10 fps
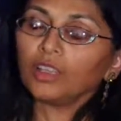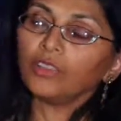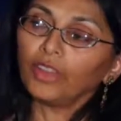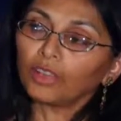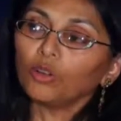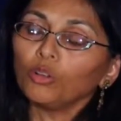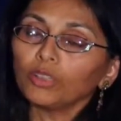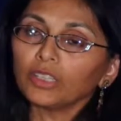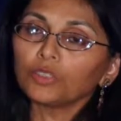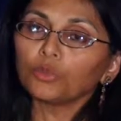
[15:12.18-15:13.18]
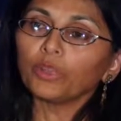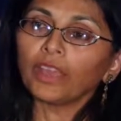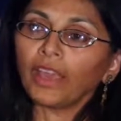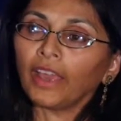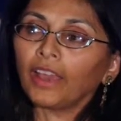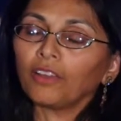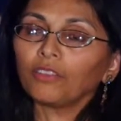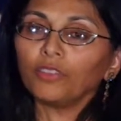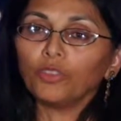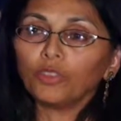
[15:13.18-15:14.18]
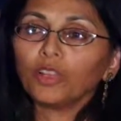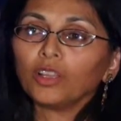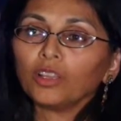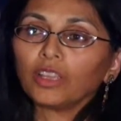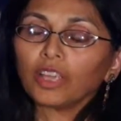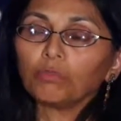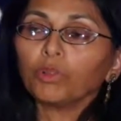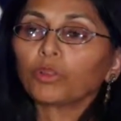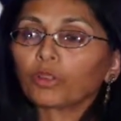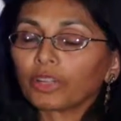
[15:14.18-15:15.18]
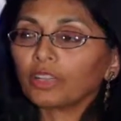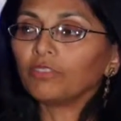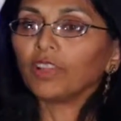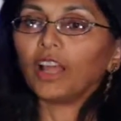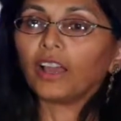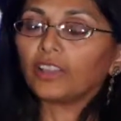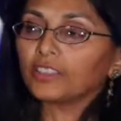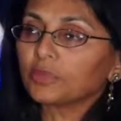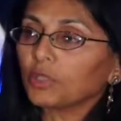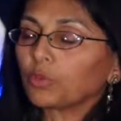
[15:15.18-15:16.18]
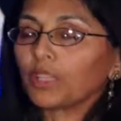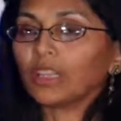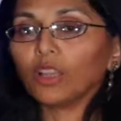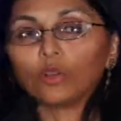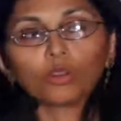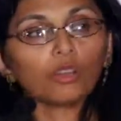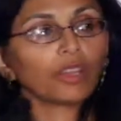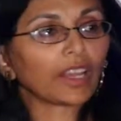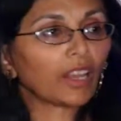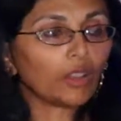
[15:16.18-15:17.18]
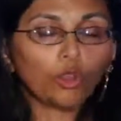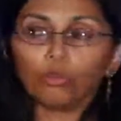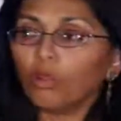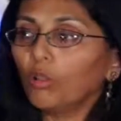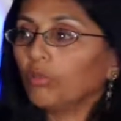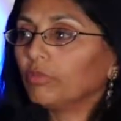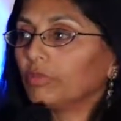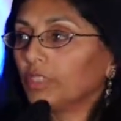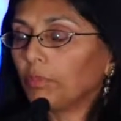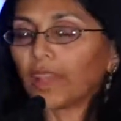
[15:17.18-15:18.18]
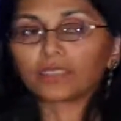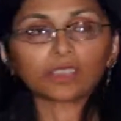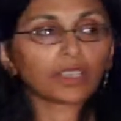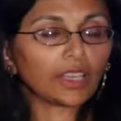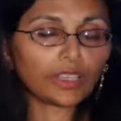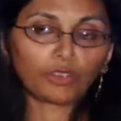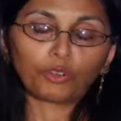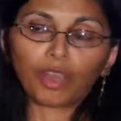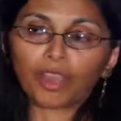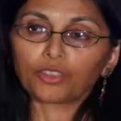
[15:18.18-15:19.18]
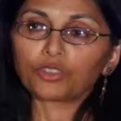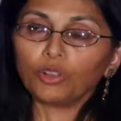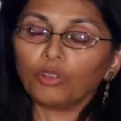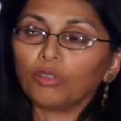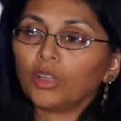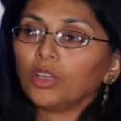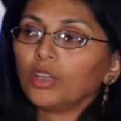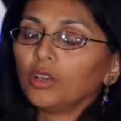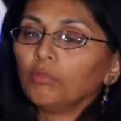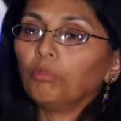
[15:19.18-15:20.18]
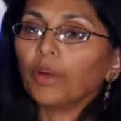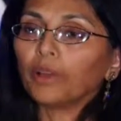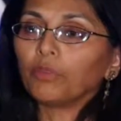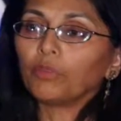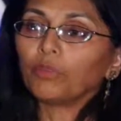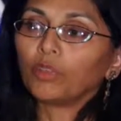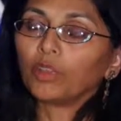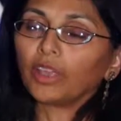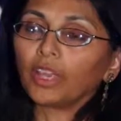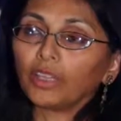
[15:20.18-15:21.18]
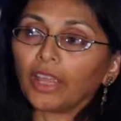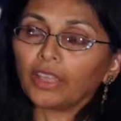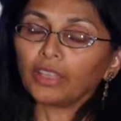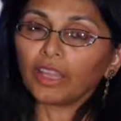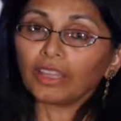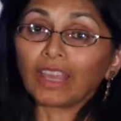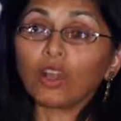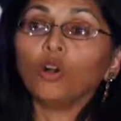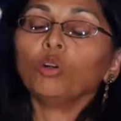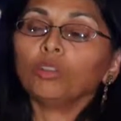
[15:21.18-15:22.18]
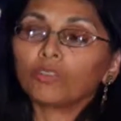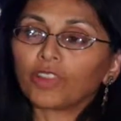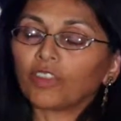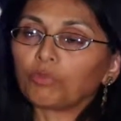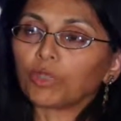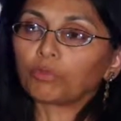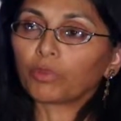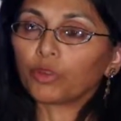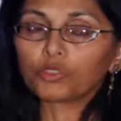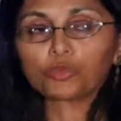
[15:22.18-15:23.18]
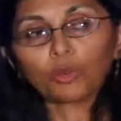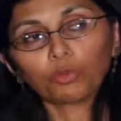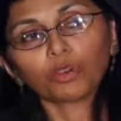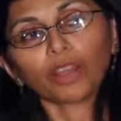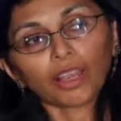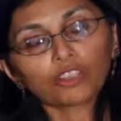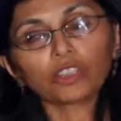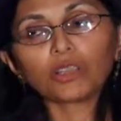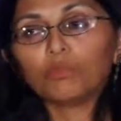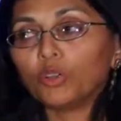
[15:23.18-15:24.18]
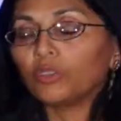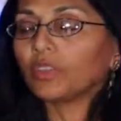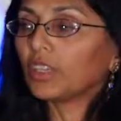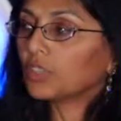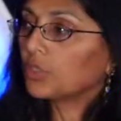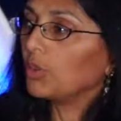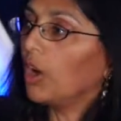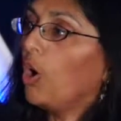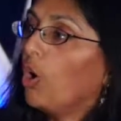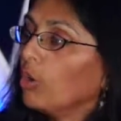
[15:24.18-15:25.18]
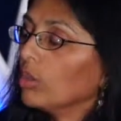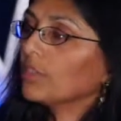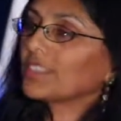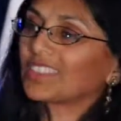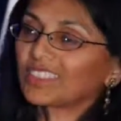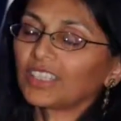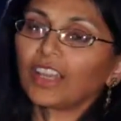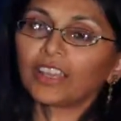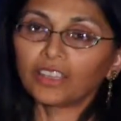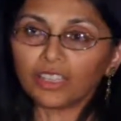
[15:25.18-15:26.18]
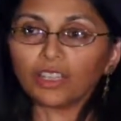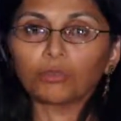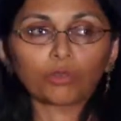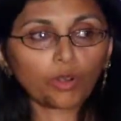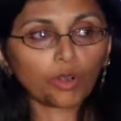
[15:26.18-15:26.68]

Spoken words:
Not only do we have a blurring of lines between local and global, domestic and international, and a whole of government approach, but we're actually moving into a whole of society approach.